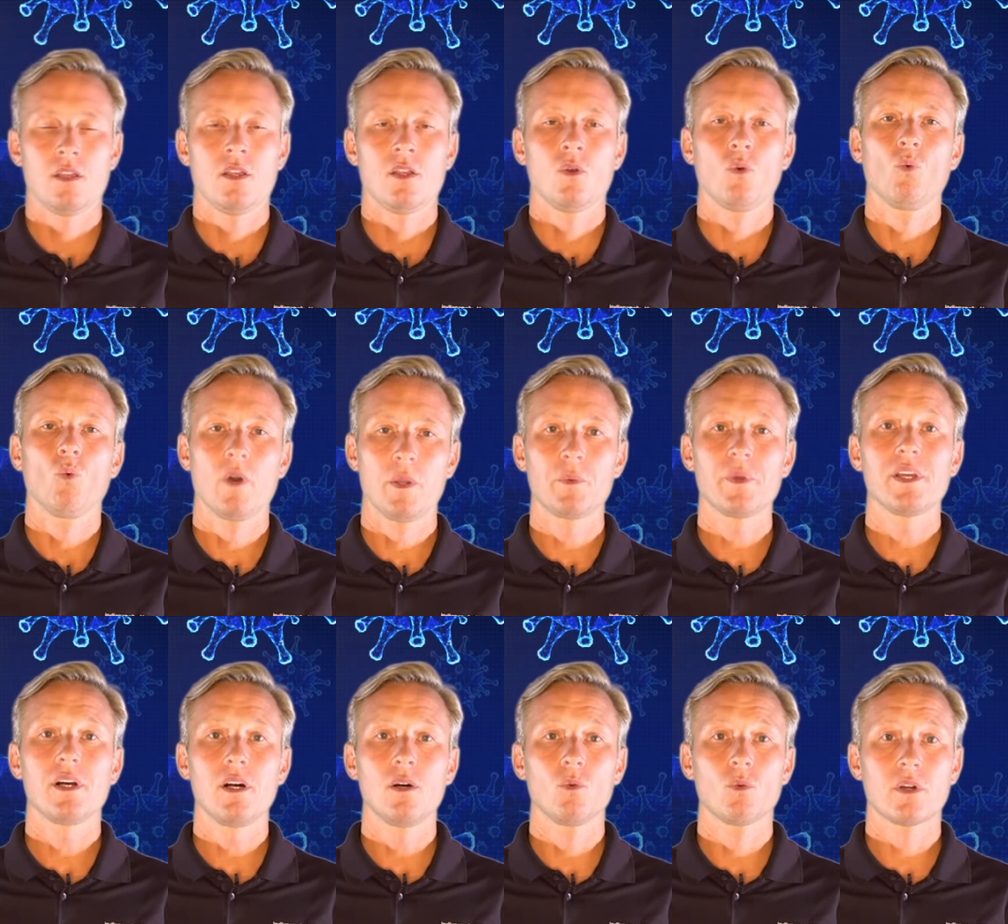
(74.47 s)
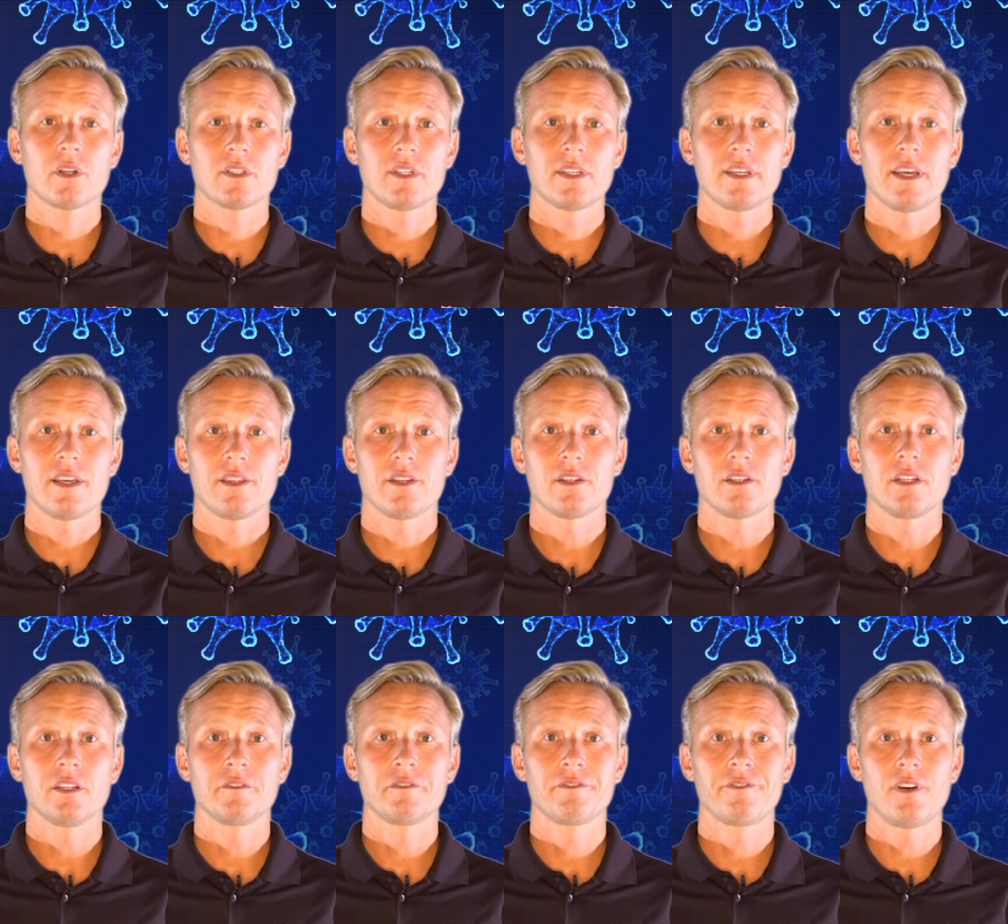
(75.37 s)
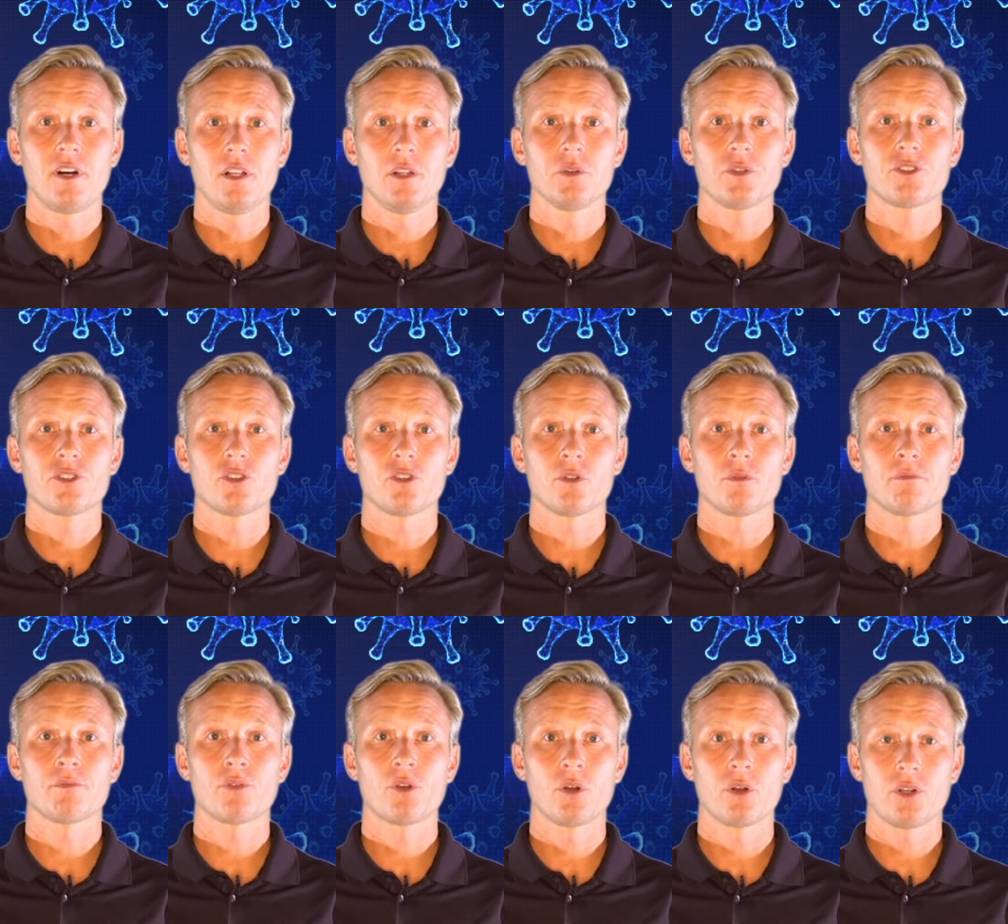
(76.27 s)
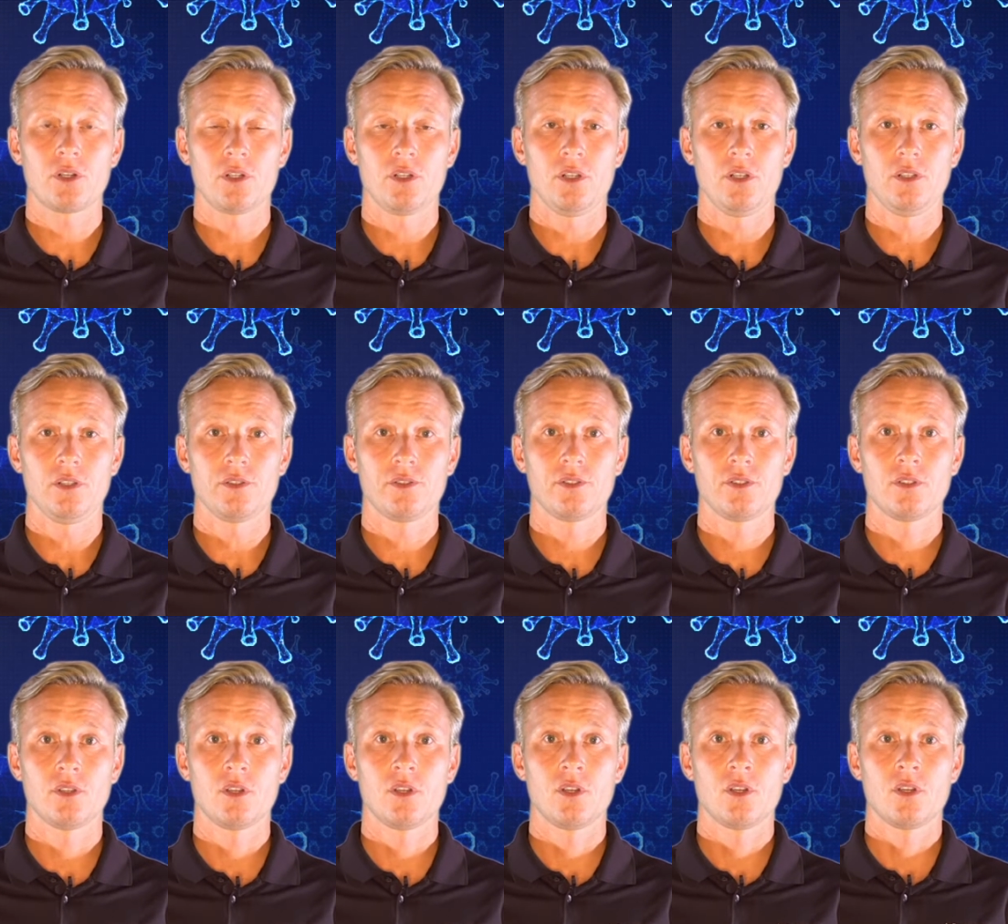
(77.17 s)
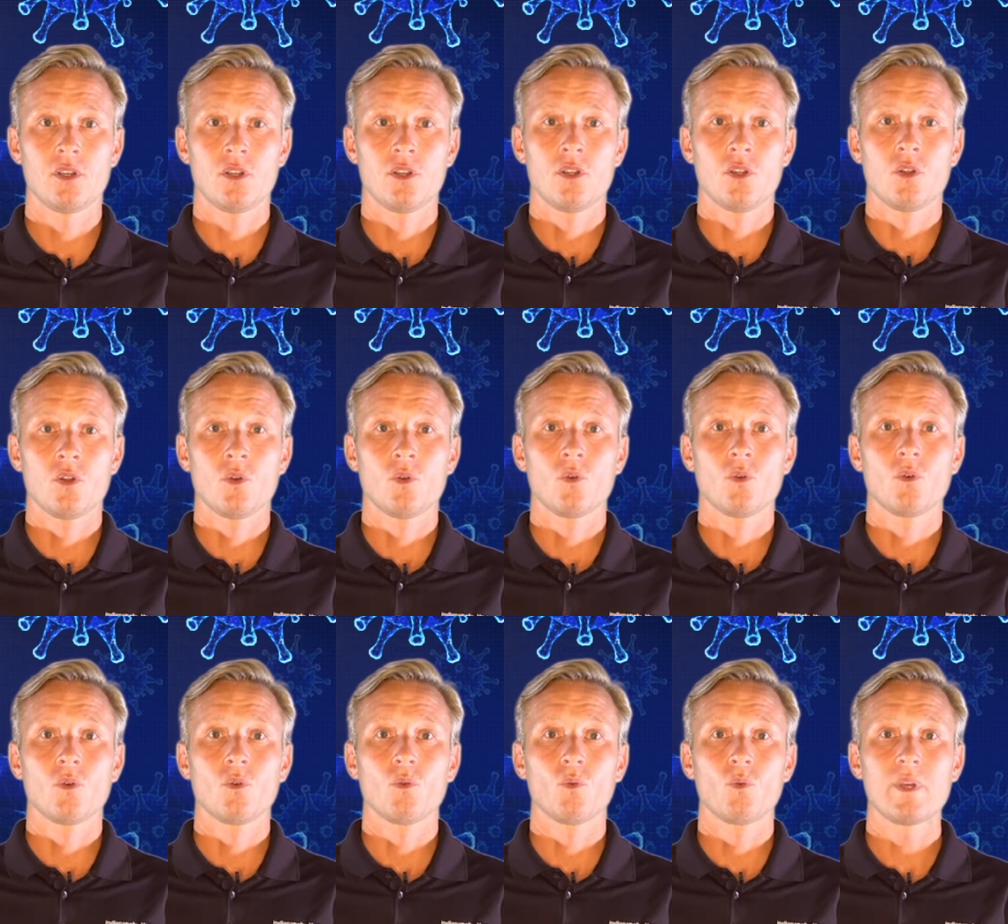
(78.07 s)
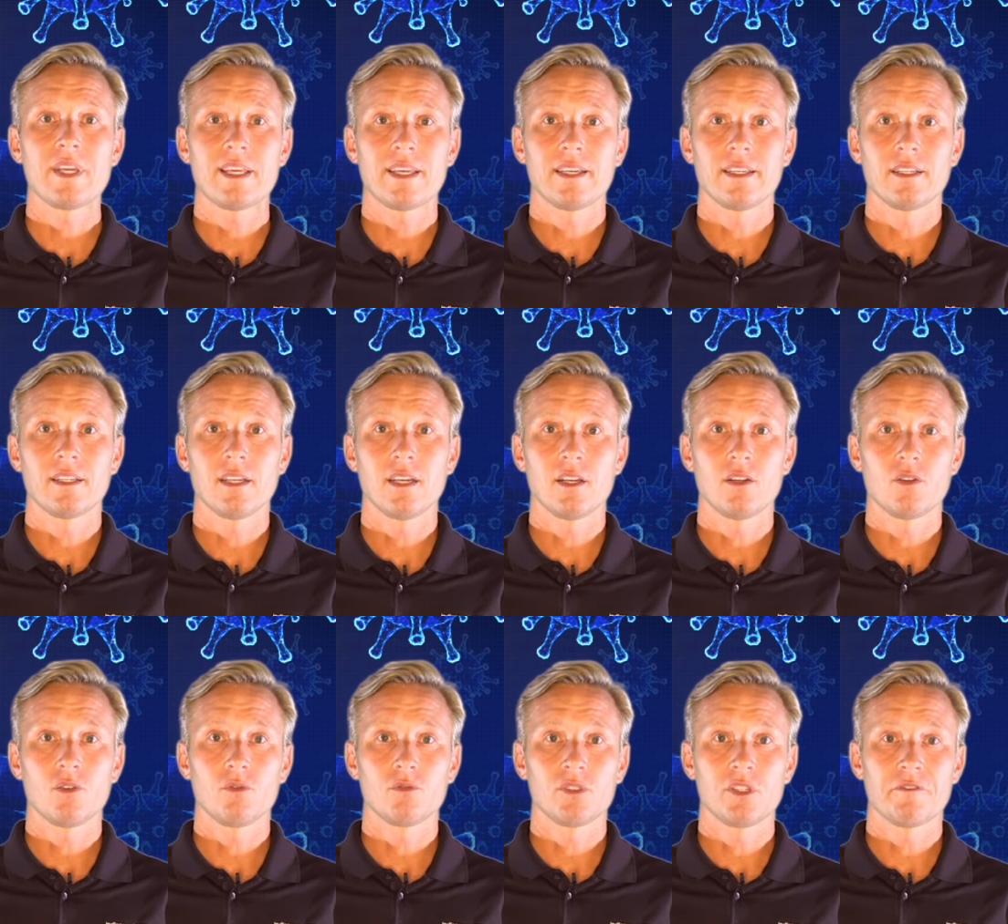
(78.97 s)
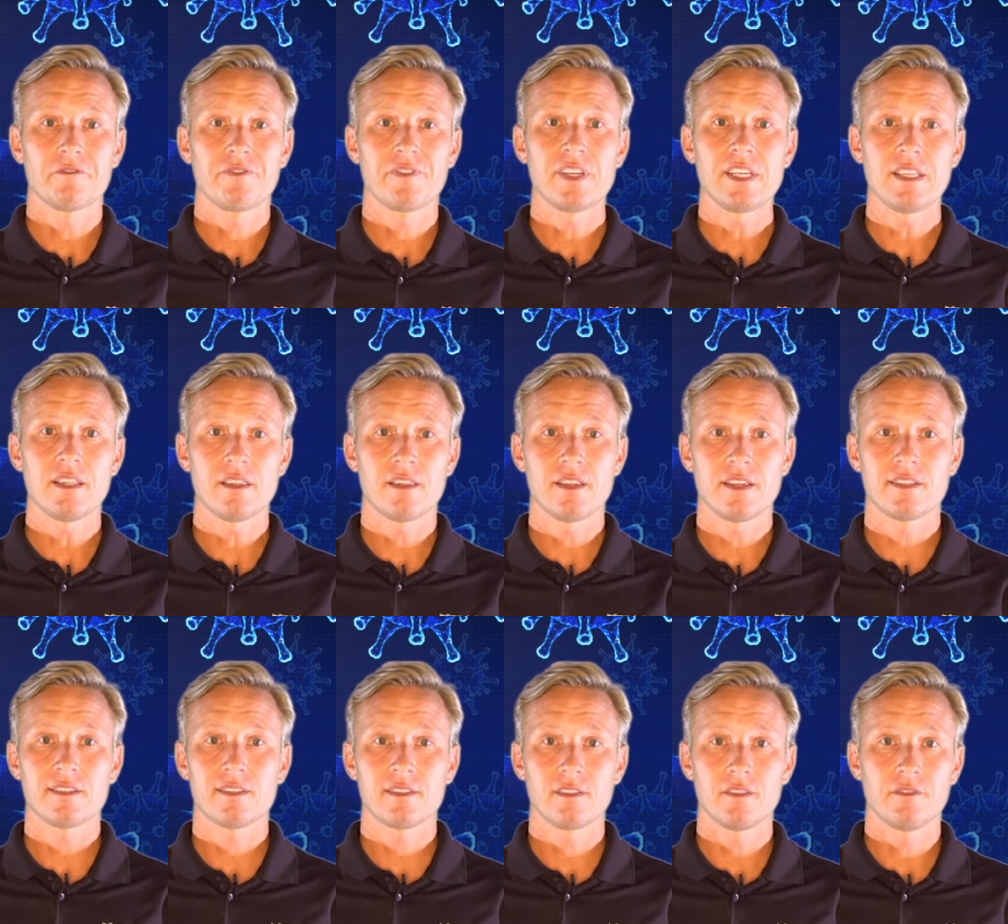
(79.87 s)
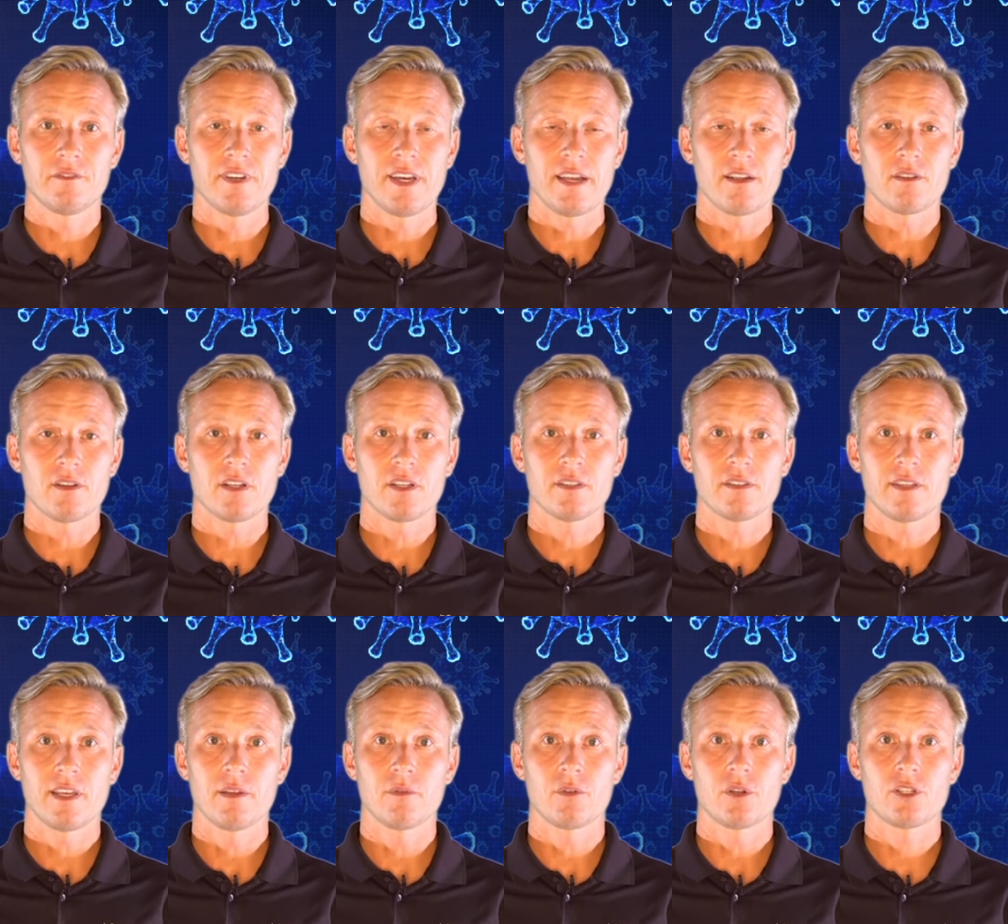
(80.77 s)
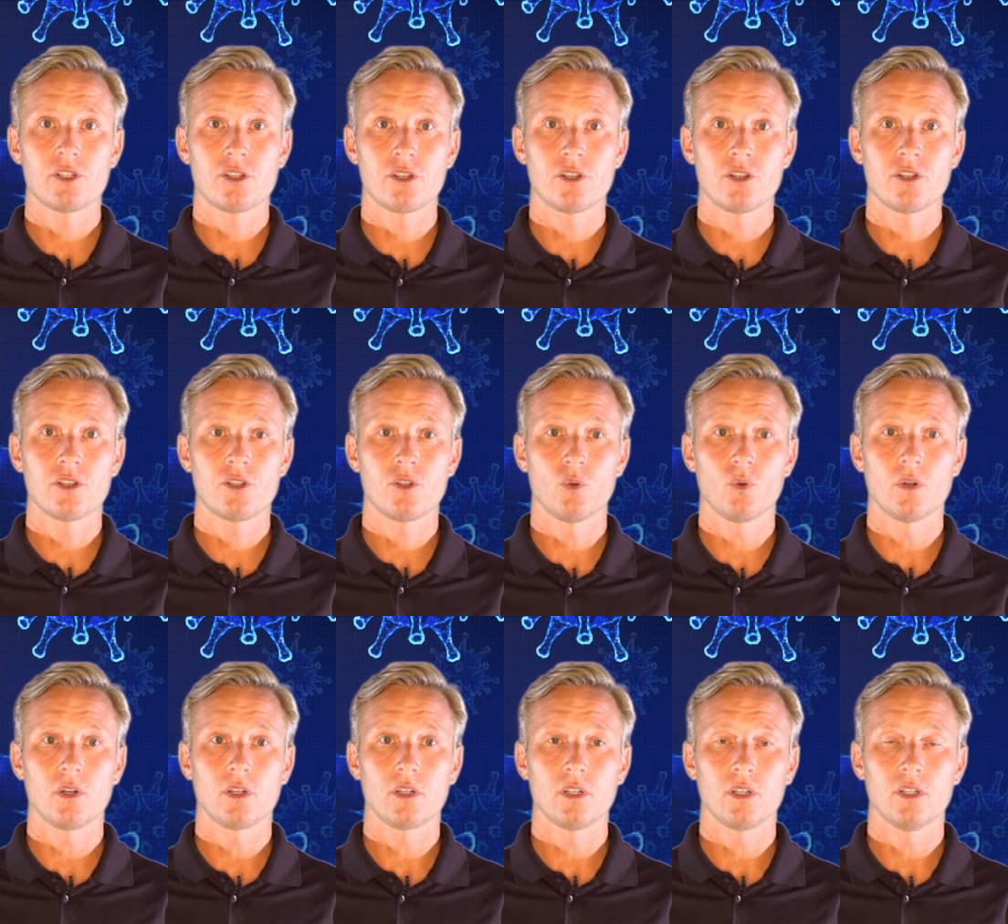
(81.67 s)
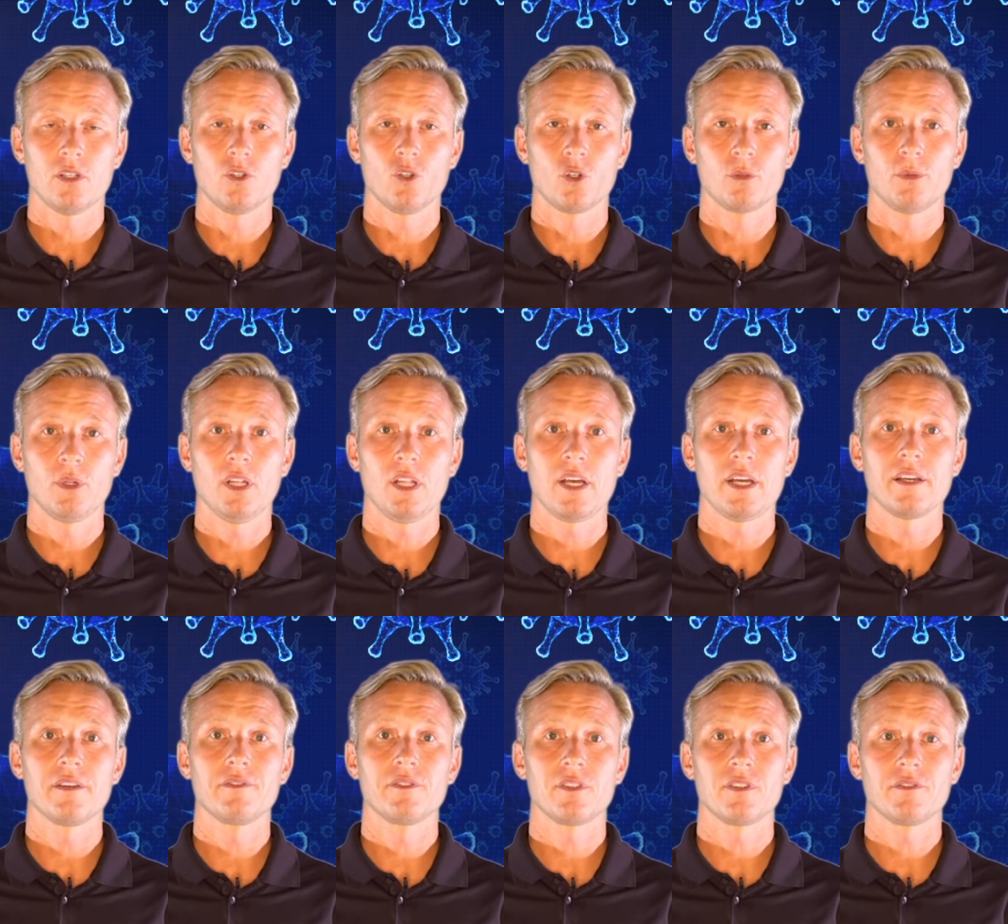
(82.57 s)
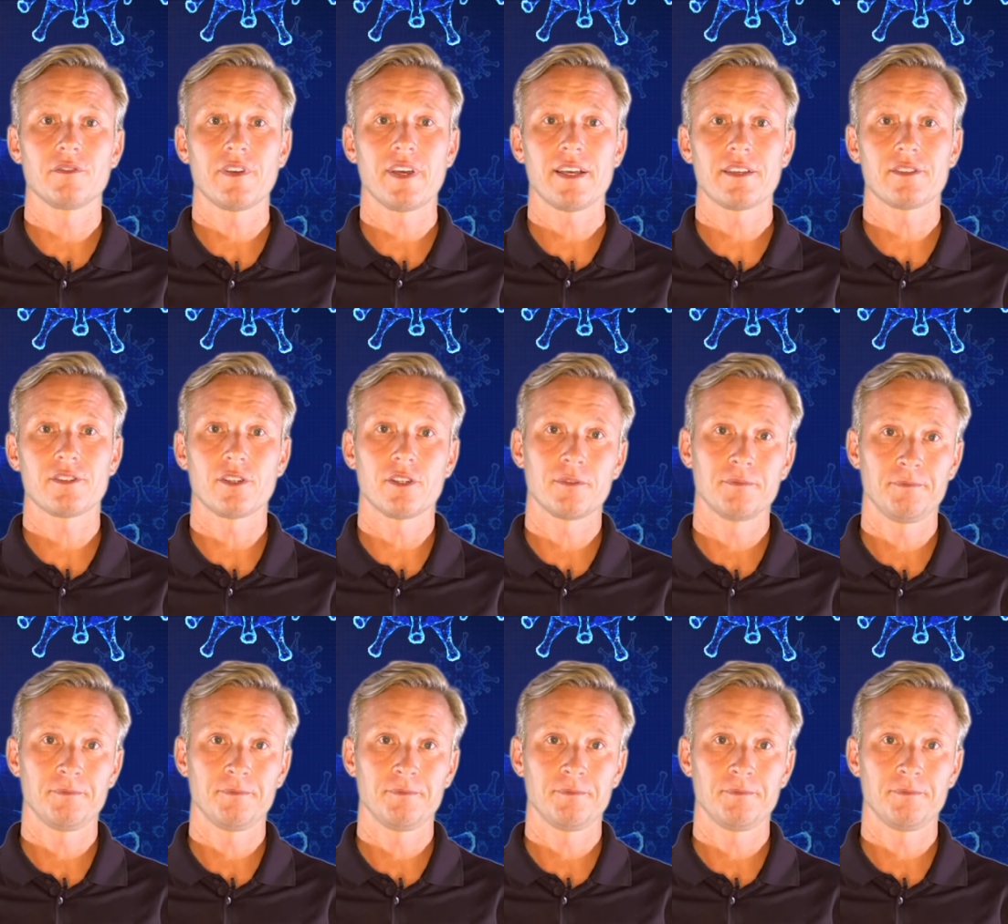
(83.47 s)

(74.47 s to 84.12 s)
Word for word: When we all work together and follow certain protocols, we can defeat this virus and return to our normal lives faster.